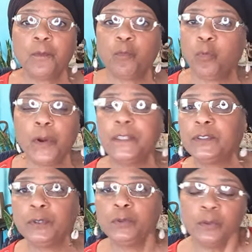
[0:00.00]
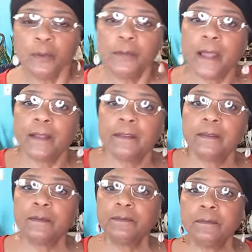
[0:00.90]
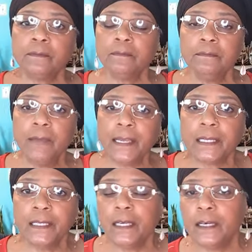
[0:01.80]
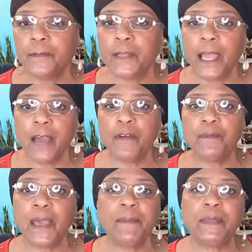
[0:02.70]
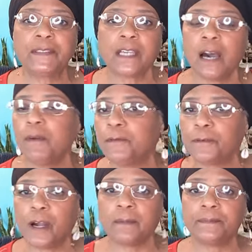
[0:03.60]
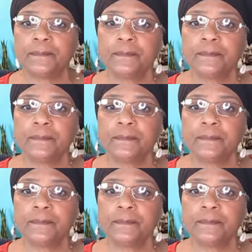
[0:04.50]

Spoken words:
where do making love and having babies coming from?